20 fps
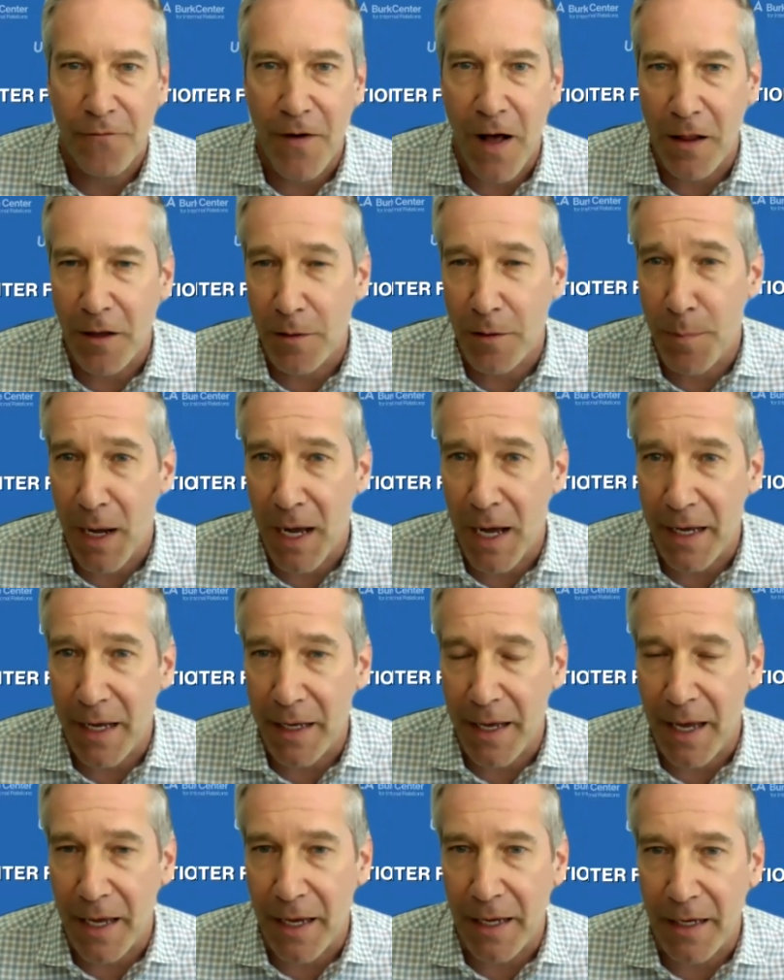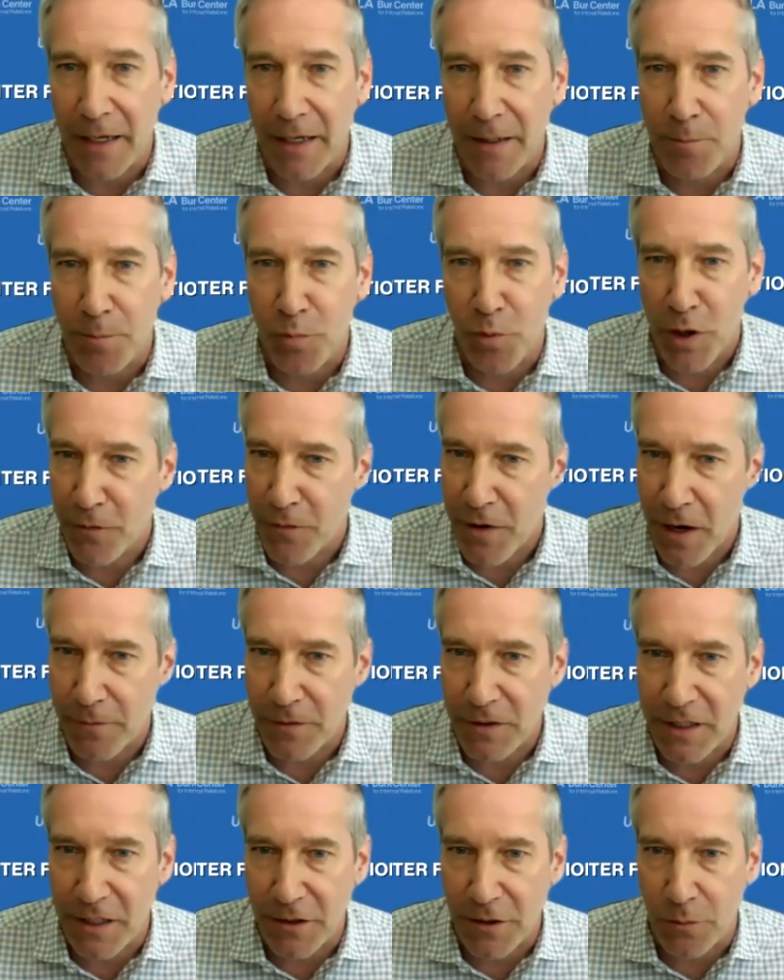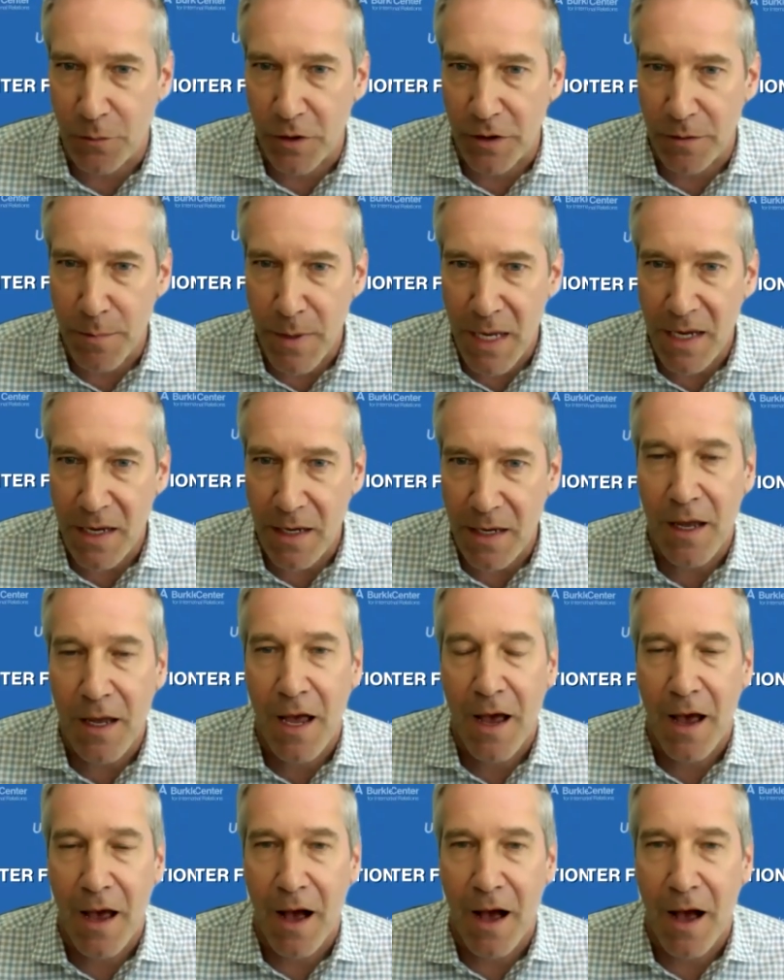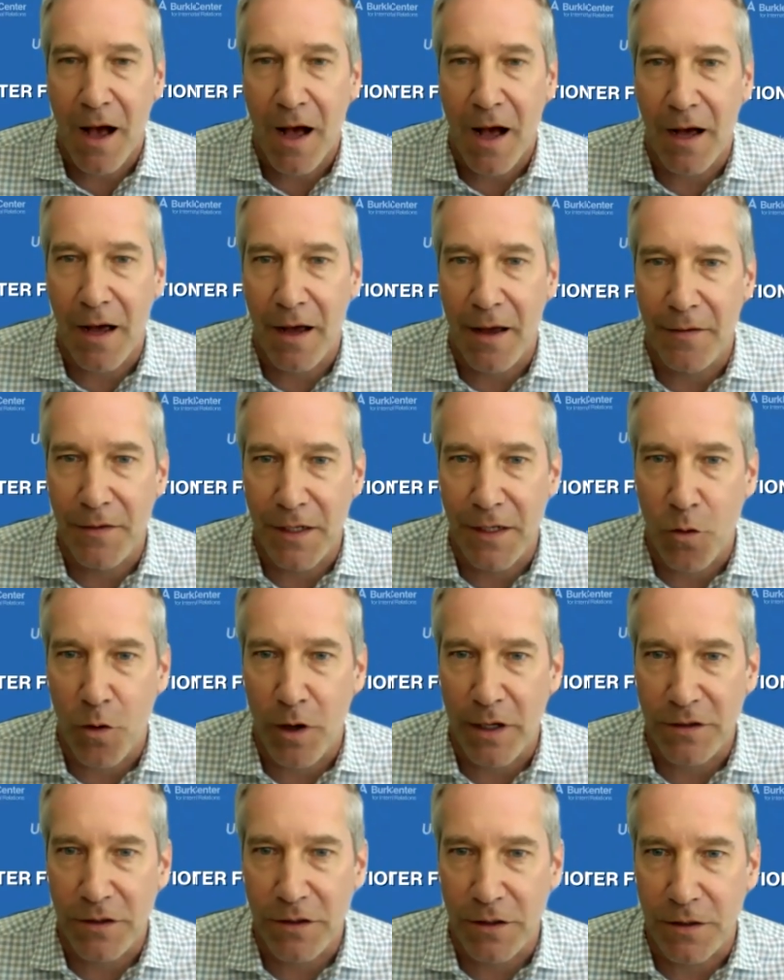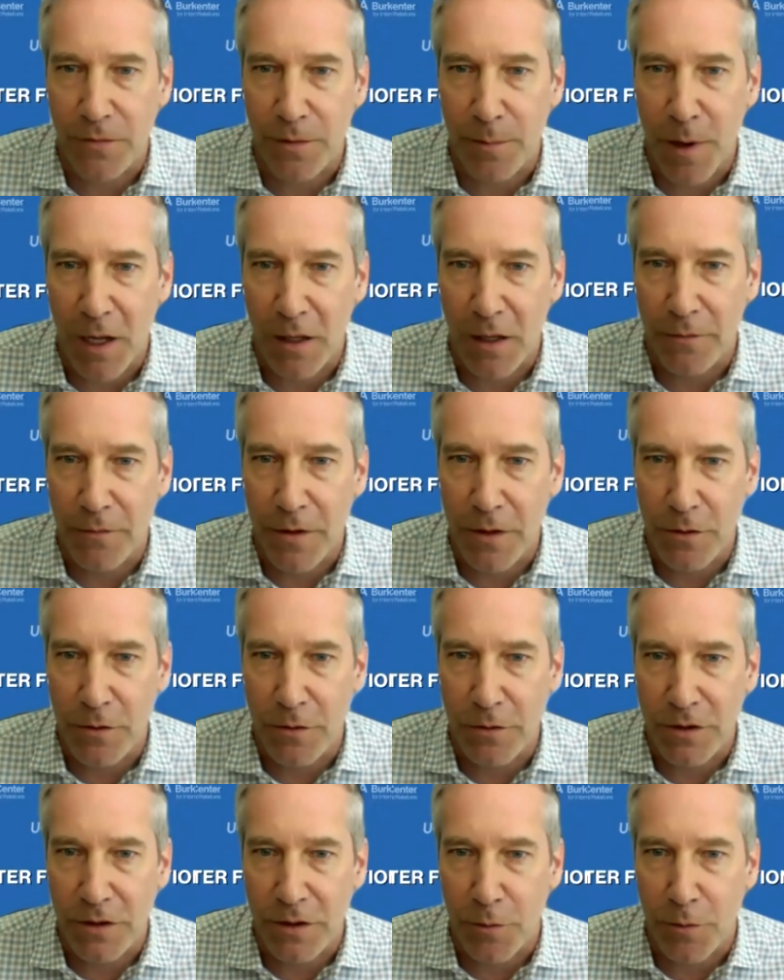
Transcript: followed by a brief conversation with me, uh, and then questions from all of you.